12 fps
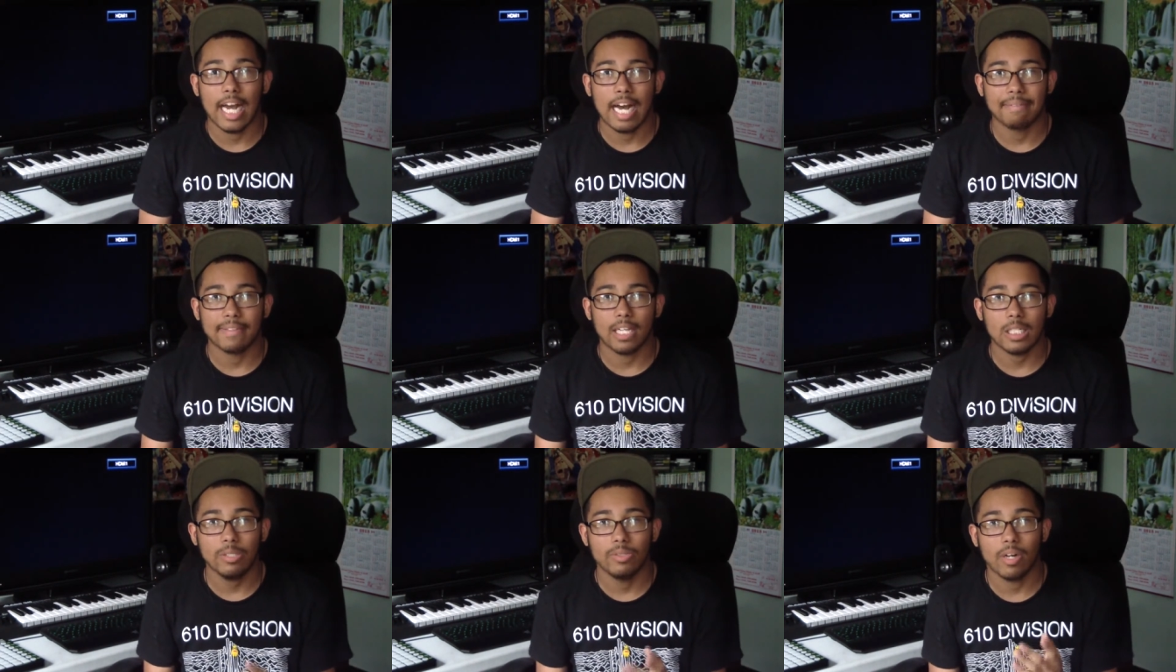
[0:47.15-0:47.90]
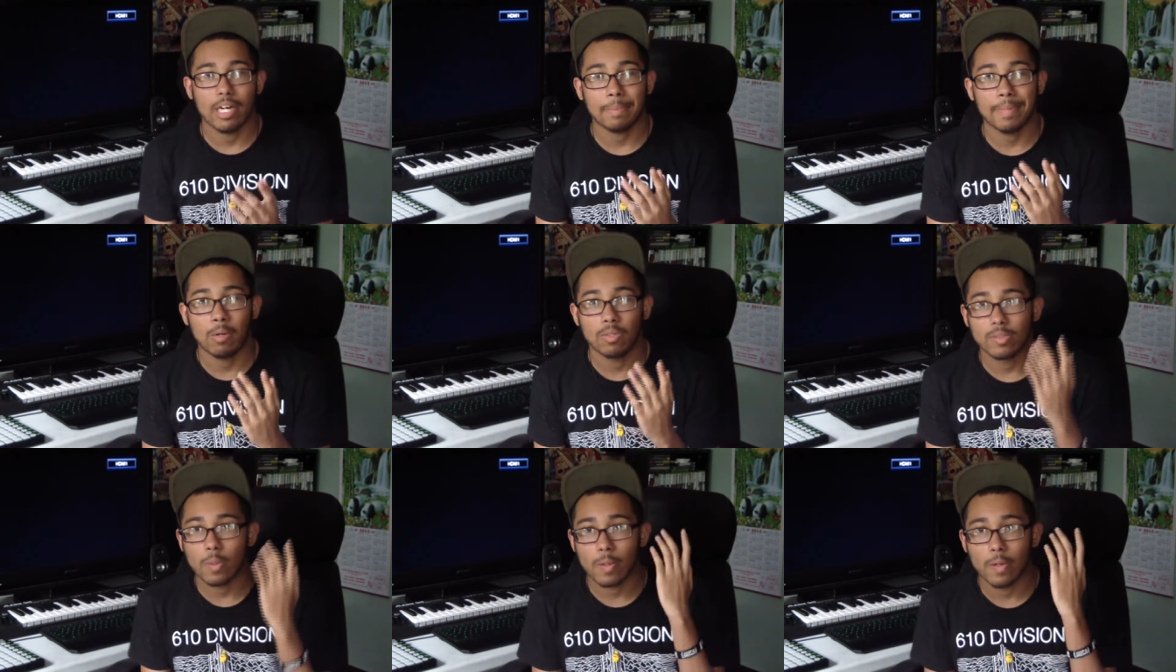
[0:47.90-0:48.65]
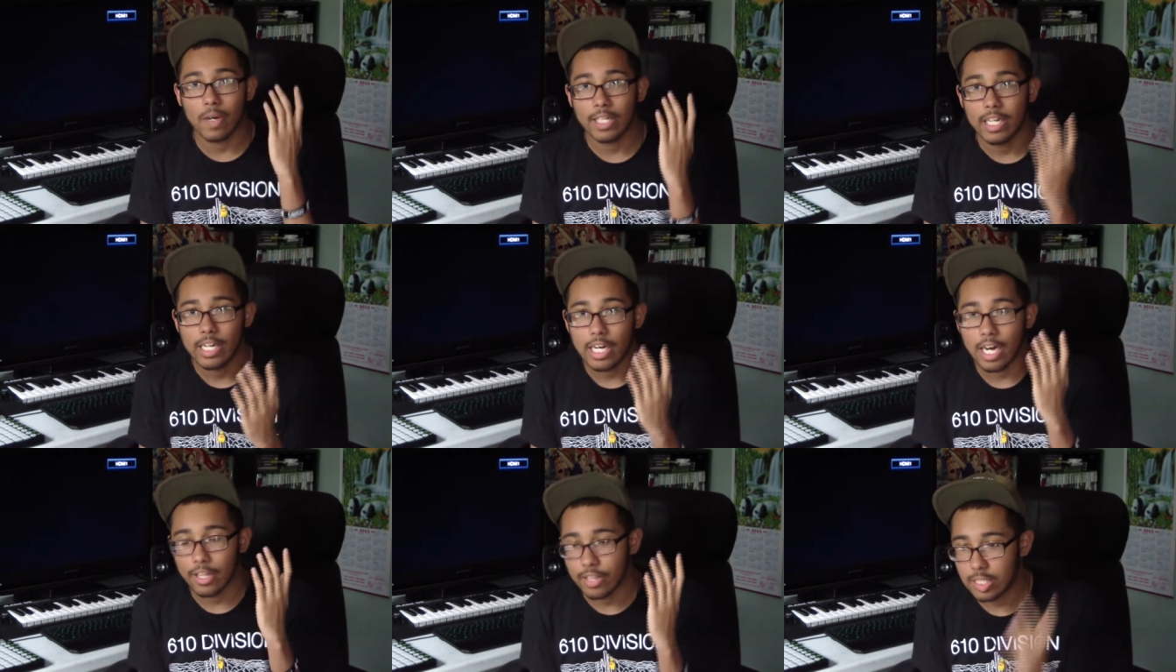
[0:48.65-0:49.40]
I have a lot to talk about what's going on
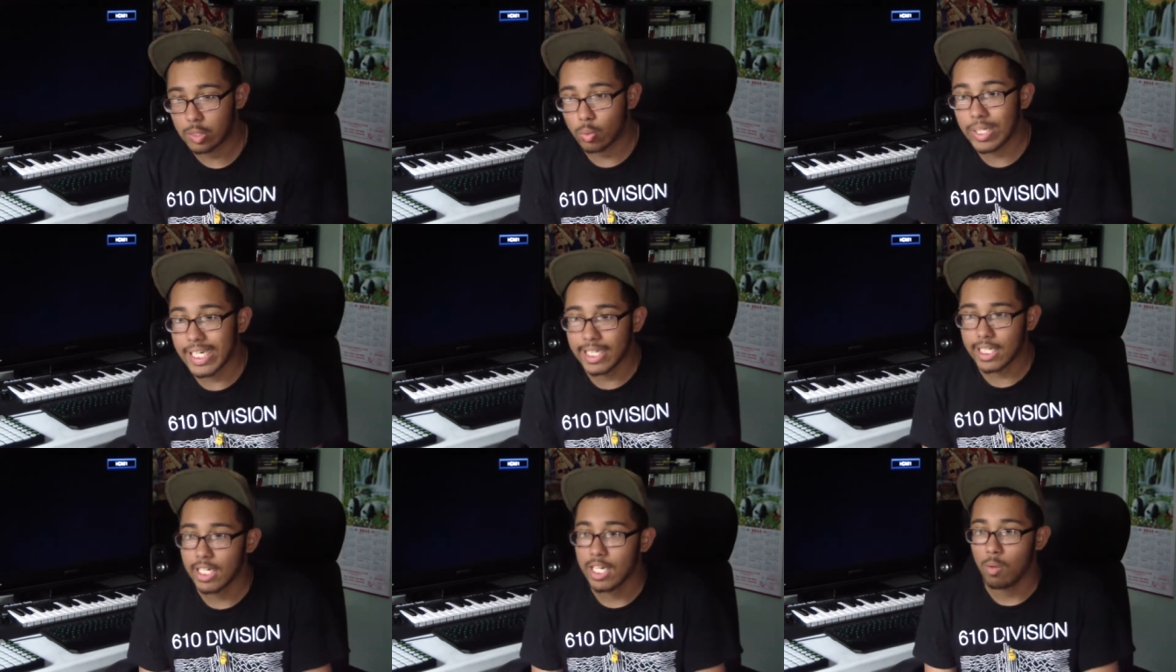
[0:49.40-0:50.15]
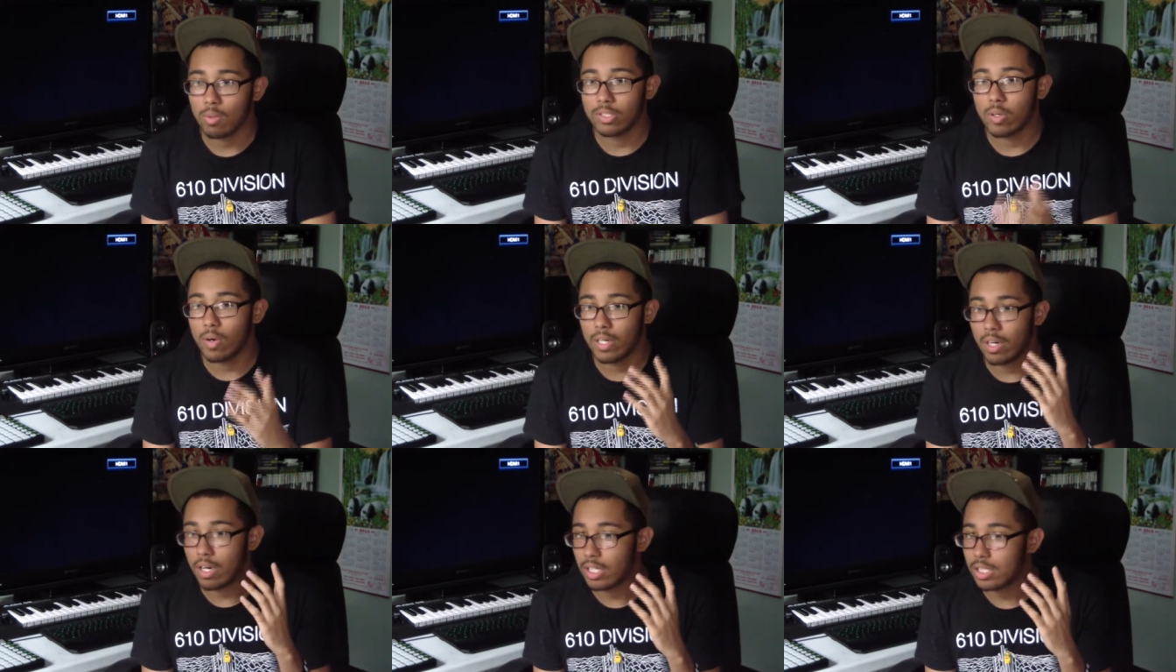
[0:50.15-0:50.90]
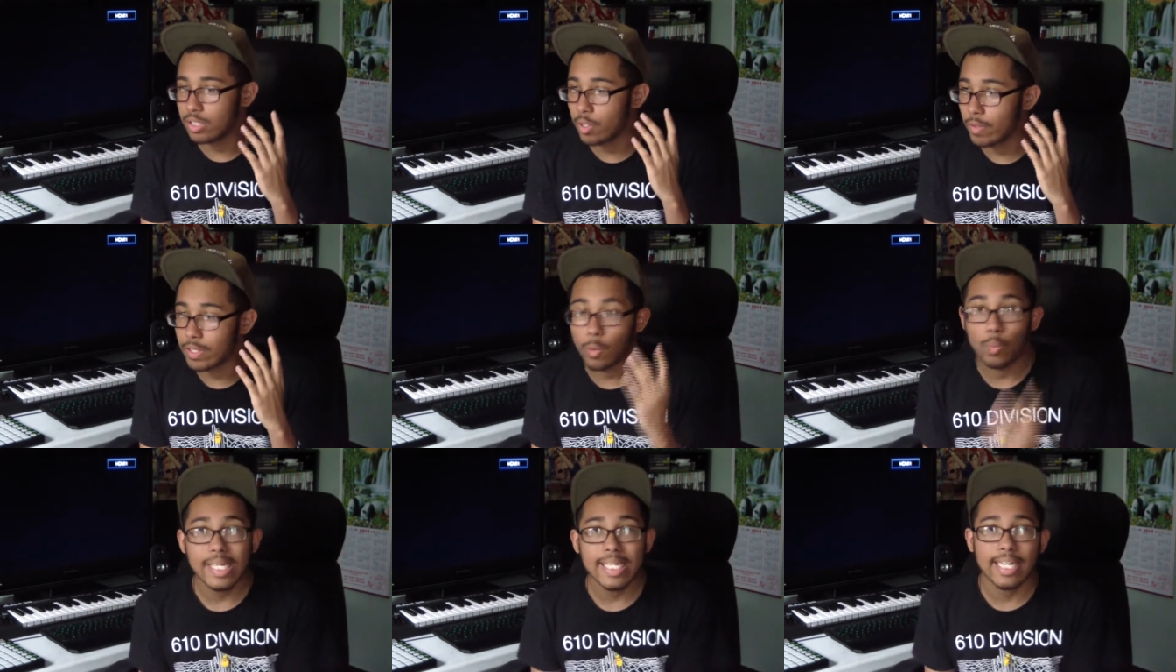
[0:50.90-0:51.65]
uh, this week, what's going on during the
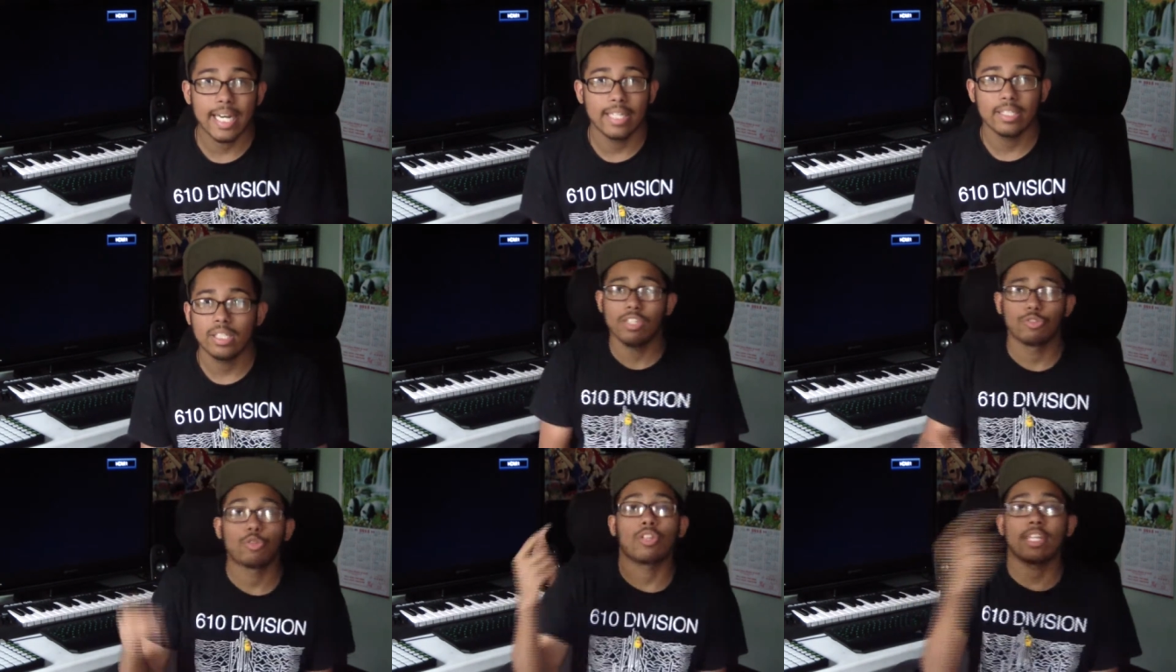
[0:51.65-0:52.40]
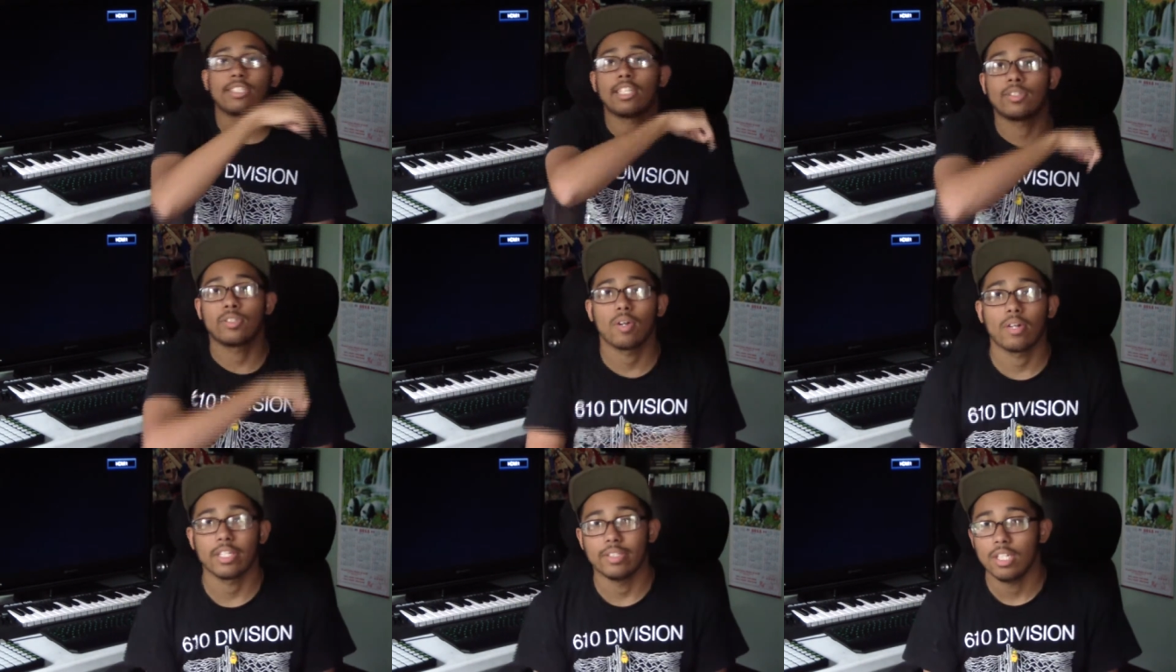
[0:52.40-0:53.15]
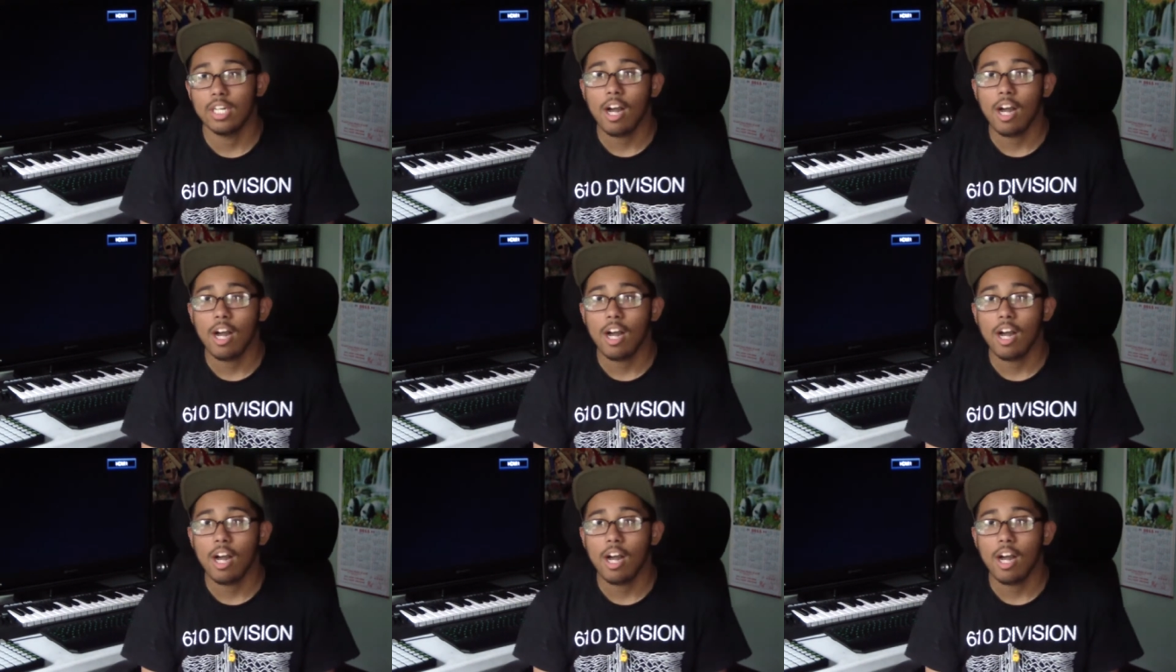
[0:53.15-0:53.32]
weekend, so let's get started.